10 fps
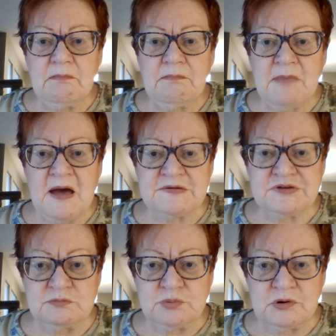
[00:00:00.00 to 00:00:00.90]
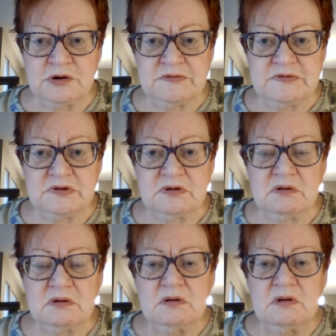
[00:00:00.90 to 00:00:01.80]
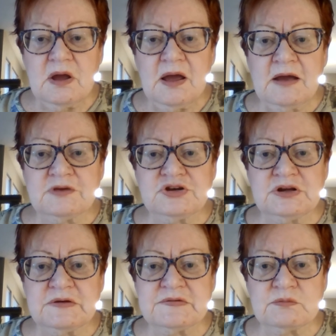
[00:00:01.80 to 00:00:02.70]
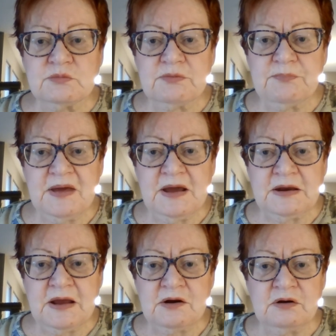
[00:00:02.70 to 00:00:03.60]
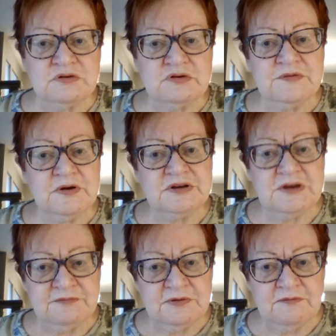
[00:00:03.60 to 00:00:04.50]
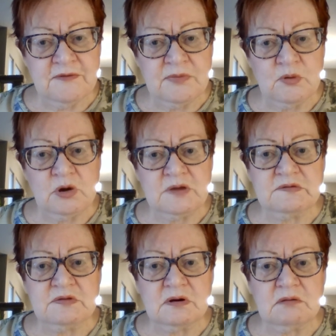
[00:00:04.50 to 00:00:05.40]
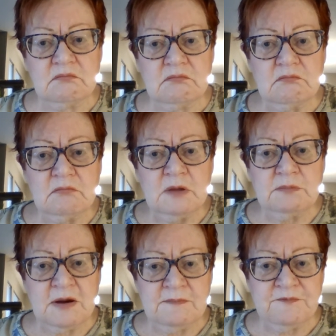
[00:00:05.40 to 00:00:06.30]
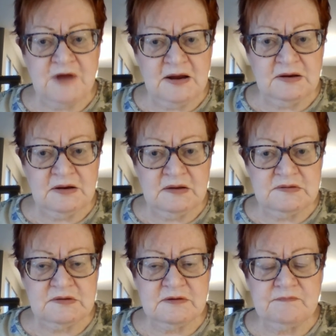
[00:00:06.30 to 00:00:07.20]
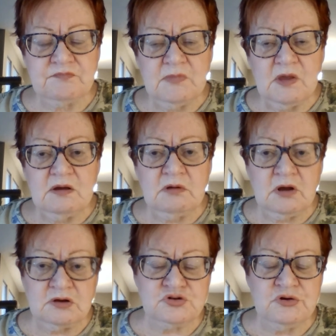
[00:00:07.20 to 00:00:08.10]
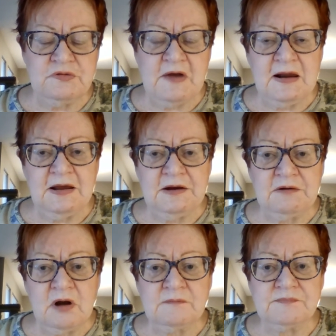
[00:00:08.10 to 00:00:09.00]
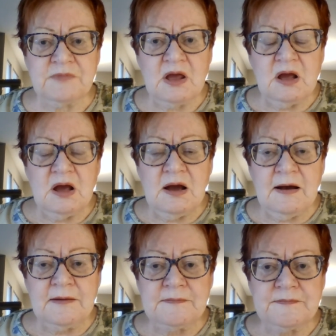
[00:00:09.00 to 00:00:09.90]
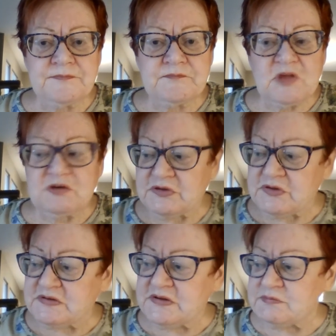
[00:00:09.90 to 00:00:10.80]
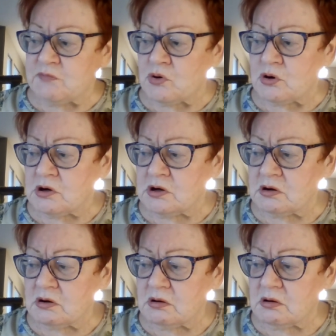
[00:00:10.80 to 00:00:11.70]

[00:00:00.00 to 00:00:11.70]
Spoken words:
master boards, and she does them with paint, and hers are very different from the ones that Barb Frank does. Well, I'll show you that later on. So this is more